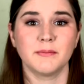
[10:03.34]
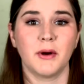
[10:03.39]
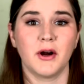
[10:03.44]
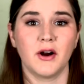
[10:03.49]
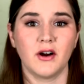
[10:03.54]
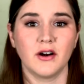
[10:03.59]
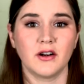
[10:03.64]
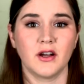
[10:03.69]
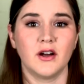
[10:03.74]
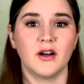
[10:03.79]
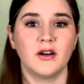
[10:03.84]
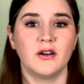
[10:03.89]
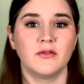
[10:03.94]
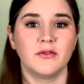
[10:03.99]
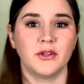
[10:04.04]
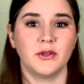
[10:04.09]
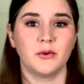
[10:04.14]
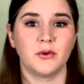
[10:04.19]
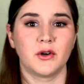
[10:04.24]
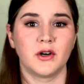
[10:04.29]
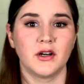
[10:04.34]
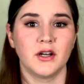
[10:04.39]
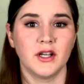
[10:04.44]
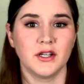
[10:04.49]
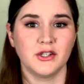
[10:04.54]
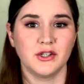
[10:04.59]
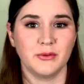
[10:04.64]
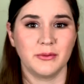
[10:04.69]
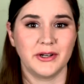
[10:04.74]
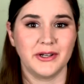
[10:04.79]
part of your
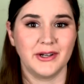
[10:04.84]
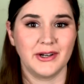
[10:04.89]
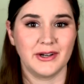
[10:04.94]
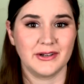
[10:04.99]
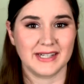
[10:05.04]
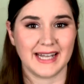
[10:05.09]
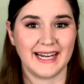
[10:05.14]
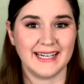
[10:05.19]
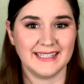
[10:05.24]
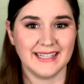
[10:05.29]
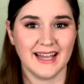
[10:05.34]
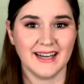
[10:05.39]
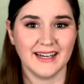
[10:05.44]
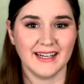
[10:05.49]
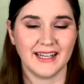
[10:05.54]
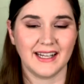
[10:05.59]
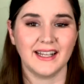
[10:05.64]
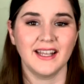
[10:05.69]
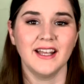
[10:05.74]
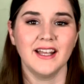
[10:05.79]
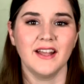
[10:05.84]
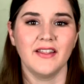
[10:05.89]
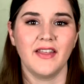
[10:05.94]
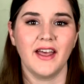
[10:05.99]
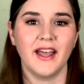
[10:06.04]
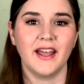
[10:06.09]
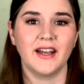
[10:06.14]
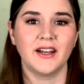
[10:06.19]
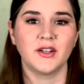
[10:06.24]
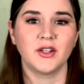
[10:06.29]
superhero's identity,
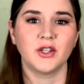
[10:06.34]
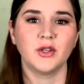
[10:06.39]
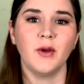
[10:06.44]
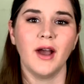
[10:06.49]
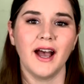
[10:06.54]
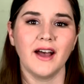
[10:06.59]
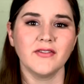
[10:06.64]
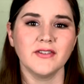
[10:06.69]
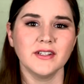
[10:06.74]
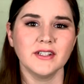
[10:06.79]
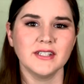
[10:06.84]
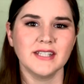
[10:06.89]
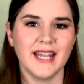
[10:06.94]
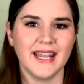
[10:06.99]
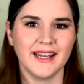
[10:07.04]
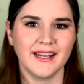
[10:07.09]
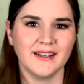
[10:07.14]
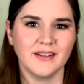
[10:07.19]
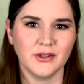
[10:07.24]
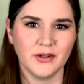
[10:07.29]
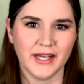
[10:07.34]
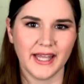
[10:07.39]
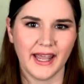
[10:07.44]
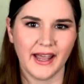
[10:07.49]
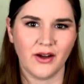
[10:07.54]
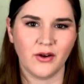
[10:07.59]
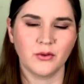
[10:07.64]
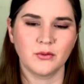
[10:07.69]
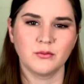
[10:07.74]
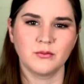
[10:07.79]
then you have to take into
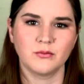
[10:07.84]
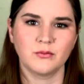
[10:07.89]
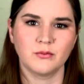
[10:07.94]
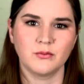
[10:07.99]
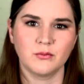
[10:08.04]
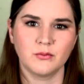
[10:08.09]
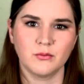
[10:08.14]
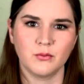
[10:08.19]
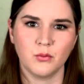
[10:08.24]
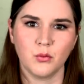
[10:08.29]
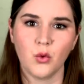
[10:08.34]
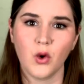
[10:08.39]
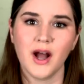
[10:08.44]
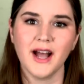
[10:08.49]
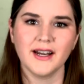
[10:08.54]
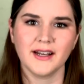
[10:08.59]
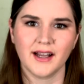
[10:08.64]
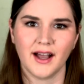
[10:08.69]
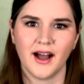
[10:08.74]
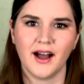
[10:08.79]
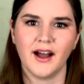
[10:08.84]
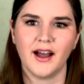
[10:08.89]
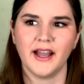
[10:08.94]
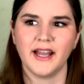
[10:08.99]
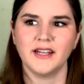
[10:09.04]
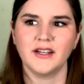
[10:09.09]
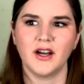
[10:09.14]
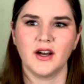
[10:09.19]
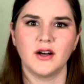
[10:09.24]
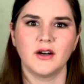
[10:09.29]
account what
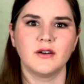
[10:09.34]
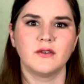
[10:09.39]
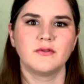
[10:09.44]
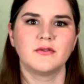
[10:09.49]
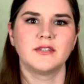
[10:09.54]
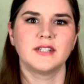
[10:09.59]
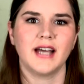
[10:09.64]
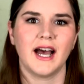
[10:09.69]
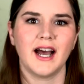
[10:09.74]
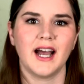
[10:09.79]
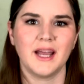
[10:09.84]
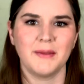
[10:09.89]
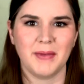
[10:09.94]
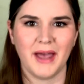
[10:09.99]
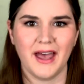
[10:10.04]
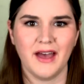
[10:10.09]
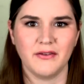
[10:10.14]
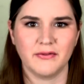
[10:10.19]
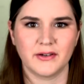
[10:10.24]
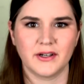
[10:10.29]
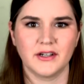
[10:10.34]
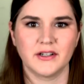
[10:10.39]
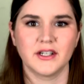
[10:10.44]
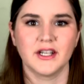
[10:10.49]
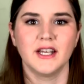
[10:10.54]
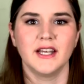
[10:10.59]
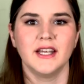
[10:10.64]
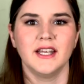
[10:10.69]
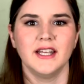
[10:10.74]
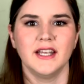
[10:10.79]
kind of time effort
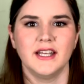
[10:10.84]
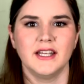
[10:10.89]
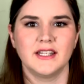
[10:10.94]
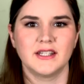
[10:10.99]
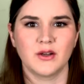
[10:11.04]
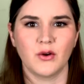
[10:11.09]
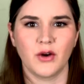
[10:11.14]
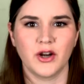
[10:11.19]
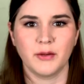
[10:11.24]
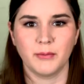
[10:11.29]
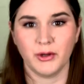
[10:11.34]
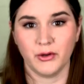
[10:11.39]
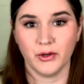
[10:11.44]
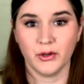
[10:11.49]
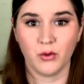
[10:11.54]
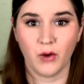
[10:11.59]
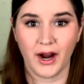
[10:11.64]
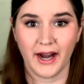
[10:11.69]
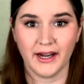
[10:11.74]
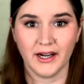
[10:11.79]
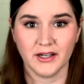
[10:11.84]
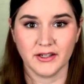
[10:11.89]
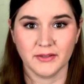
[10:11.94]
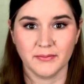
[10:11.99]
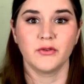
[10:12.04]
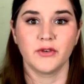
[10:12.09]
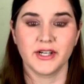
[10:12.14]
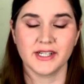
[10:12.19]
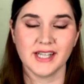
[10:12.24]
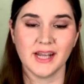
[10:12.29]
is going to be required.
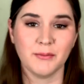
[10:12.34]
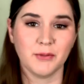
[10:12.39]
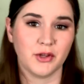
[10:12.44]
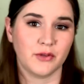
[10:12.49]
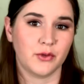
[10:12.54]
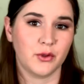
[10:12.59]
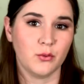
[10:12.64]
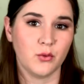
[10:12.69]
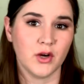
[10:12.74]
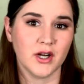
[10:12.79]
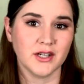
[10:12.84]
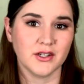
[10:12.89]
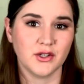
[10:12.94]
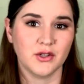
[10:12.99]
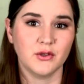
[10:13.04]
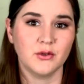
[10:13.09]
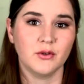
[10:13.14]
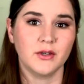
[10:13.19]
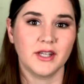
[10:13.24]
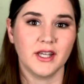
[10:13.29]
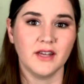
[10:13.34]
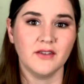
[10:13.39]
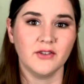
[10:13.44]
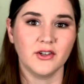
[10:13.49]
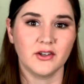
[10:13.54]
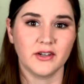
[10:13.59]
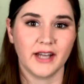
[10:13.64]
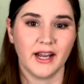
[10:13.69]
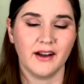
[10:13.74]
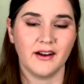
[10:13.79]
For example, if you want to give
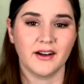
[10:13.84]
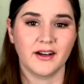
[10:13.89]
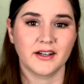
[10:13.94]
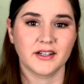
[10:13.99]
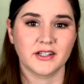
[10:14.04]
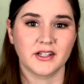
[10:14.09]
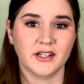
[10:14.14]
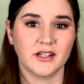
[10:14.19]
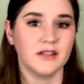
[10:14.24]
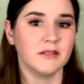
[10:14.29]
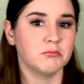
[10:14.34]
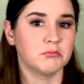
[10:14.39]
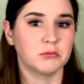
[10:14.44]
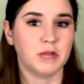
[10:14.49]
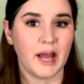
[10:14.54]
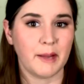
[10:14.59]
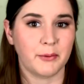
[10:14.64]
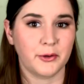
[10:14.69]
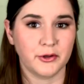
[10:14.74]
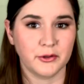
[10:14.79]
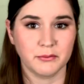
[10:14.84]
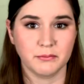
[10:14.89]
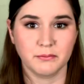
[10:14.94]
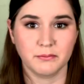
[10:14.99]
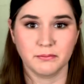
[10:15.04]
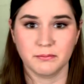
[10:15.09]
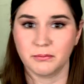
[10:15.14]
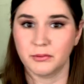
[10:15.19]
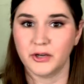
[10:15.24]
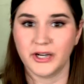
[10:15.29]
your character leopard
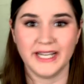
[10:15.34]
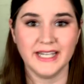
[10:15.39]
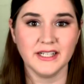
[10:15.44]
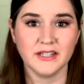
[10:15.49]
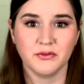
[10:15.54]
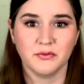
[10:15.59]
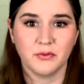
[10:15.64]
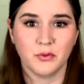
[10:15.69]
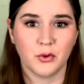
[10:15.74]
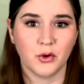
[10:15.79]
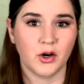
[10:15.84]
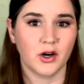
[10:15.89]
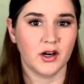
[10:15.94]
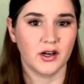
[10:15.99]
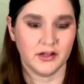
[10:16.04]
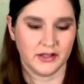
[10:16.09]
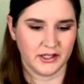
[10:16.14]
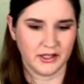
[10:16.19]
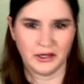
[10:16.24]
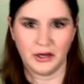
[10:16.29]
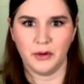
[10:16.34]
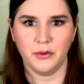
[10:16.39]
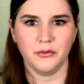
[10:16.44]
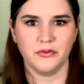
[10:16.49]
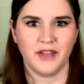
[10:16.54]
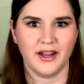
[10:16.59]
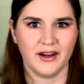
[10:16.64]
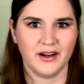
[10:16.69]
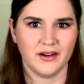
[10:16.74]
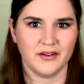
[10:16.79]
print for,
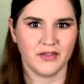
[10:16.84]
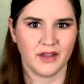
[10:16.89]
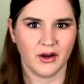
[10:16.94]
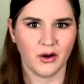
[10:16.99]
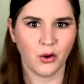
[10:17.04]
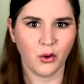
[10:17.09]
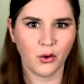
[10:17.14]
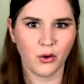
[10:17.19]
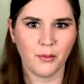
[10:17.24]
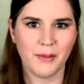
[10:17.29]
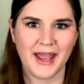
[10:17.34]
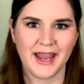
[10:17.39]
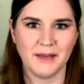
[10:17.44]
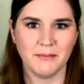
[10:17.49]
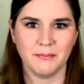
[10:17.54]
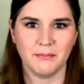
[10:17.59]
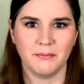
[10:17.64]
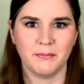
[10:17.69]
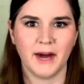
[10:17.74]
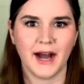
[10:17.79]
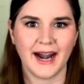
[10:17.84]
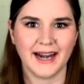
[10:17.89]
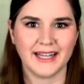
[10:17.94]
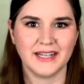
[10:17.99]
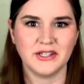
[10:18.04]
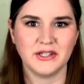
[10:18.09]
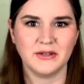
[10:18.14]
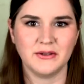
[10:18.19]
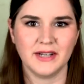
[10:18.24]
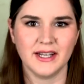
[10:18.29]
their whole main
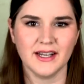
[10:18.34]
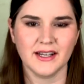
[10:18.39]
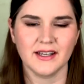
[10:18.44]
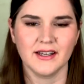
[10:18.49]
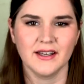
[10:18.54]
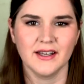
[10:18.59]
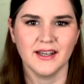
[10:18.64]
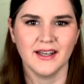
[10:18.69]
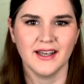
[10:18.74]
body tunic,